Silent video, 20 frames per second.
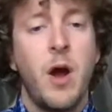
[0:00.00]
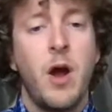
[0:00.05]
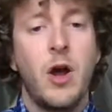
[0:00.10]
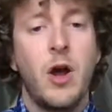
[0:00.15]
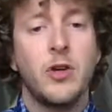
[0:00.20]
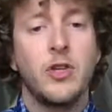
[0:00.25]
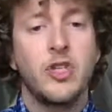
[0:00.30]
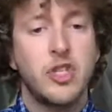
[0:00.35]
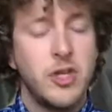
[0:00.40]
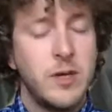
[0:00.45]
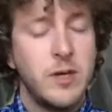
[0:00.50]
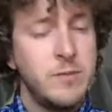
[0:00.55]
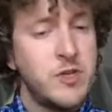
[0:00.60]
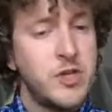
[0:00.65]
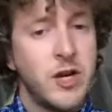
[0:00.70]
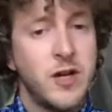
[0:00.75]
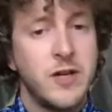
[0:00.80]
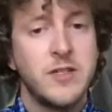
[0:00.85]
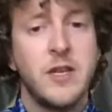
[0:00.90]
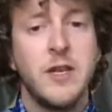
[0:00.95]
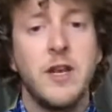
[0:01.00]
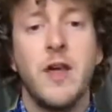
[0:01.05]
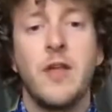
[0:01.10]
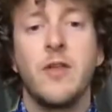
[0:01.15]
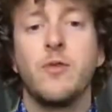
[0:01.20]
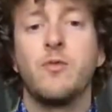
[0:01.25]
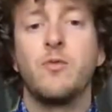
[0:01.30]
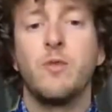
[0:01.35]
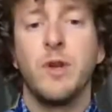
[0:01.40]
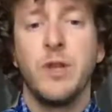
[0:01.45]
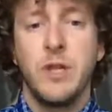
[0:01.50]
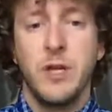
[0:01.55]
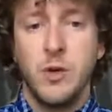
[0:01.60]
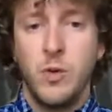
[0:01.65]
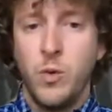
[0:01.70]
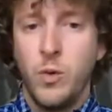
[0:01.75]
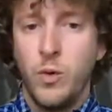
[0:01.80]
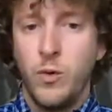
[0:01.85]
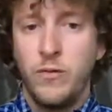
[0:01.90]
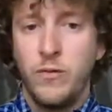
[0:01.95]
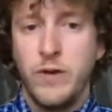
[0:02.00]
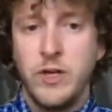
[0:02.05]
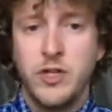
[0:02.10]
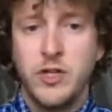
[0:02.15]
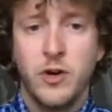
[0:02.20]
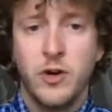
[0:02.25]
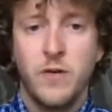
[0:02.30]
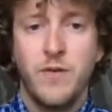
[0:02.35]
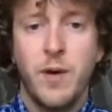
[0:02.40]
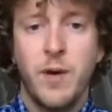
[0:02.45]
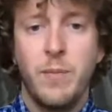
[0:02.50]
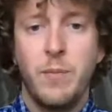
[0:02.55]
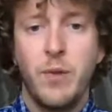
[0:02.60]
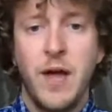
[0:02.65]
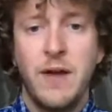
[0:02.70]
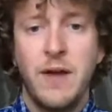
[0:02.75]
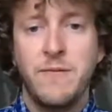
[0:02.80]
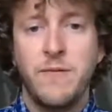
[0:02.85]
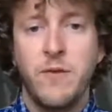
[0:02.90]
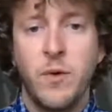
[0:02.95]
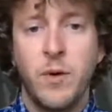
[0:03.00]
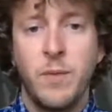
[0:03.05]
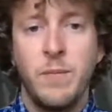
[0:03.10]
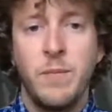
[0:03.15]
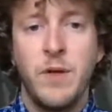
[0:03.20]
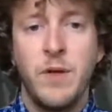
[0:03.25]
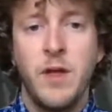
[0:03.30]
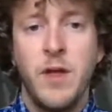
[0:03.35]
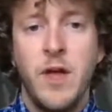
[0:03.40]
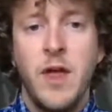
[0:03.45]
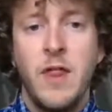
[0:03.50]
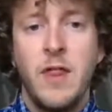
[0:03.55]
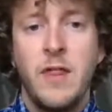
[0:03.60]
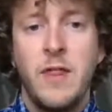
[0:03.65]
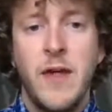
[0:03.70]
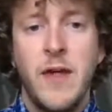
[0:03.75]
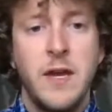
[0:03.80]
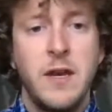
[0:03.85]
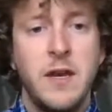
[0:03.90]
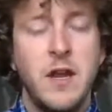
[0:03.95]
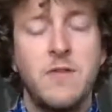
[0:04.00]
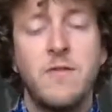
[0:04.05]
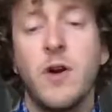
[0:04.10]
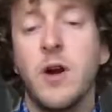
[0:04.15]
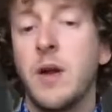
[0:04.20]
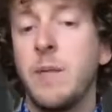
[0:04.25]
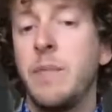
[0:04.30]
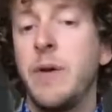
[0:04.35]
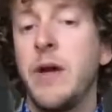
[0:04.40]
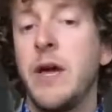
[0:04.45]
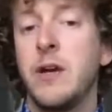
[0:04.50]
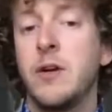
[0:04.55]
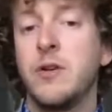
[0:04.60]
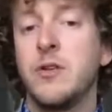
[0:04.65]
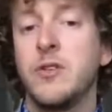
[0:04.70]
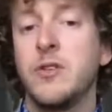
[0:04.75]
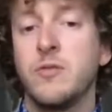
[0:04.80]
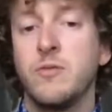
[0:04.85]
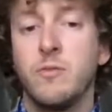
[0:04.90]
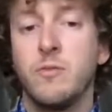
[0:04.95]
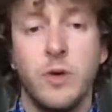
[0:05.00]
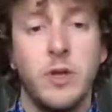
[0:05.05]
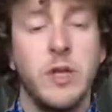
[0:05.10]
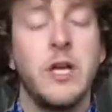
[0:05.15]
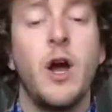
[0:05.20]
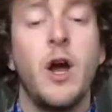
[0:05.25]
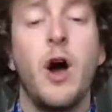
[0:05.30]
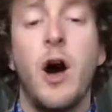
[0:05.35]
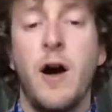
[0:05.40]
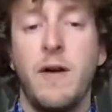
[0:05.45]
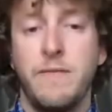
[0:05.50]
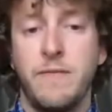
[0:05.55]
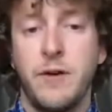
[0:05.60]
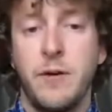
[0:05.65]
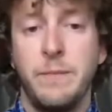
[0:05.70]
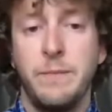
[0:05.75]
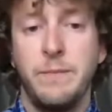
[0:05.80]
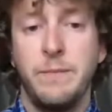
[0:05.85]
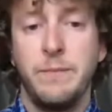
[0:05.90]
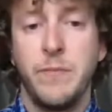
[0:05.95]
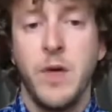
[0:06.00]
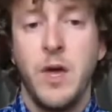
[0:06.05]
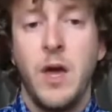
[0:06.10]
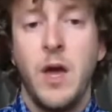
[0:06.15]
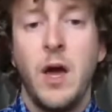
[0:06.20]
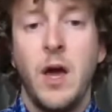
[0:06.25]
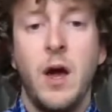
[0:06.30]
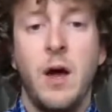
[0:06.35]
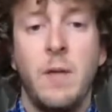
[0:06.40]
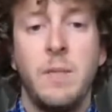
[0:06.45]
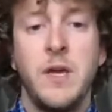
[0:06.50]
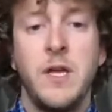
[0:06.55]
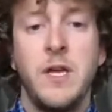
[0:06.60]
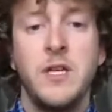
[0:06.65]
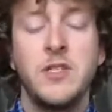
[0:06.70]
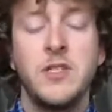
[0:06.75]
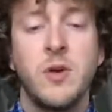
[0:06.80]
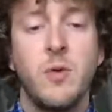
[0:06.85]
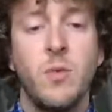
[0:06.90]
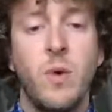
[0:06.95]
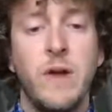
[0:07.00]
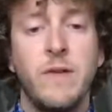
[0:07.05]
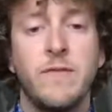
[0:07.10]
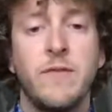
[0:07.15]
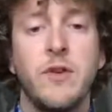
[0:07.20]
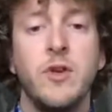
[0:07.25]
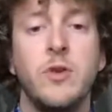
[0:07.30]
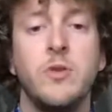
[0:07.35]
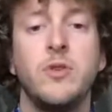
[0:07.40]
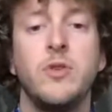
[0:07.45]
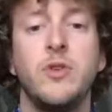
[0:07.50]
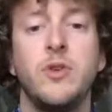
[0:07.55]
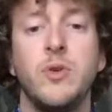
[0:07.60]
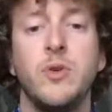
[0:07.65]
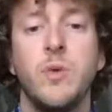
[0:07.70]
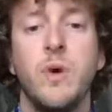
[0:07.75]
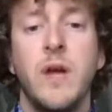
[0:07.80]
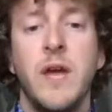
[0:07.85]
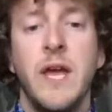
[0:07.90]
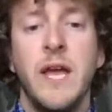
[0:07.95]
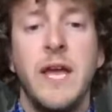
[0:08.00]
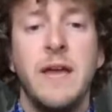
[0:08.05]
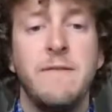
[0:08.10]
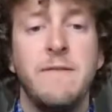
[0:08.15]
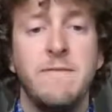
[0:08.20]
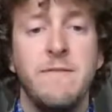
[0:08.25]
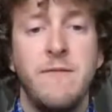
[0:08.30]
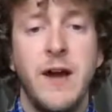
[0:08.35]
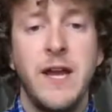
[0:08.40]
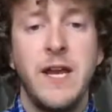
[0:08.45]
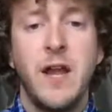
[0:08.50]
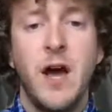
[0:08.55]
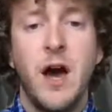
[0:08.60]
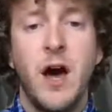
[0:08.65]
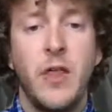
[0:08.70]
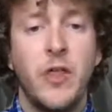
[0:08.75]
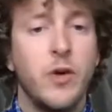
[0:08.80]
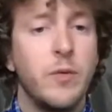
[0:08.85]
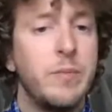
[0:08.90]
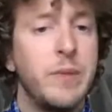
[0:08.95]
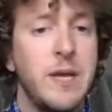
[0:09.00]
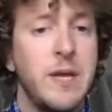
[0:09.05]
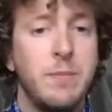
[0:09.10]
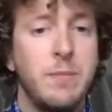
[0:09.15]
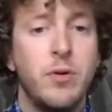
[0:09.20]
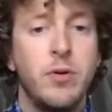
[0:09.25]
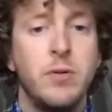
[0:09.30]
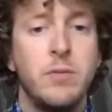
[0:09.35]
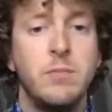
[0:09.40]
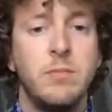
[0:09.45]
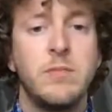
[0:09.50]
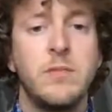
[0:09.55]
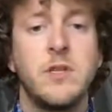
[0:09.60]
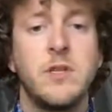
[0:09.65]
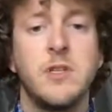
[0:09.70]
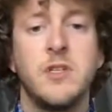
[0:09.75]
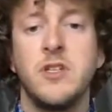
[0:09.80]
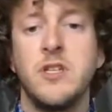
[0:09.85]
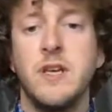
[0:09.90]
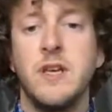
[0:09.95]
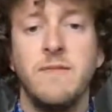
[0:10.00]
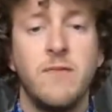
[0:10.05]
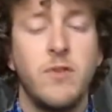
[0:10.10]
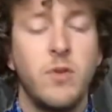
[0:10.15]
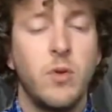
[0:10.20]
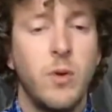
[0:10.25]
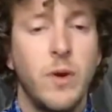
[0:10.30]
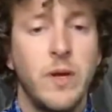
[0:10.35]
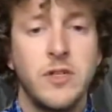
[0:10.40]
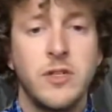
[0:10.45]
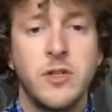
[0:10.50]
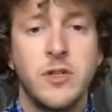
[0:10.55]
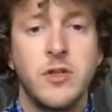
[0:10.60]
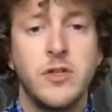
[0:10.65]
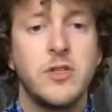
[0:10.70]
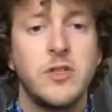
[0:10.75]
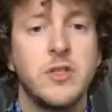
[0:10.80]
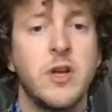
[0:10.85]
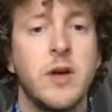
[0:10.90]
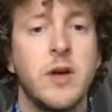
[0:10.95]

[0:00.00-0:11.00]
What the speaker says: Stream Share is another really cool feature of our platform that none of our competitors really offer. It is a way for you to invite other people, such as influencers,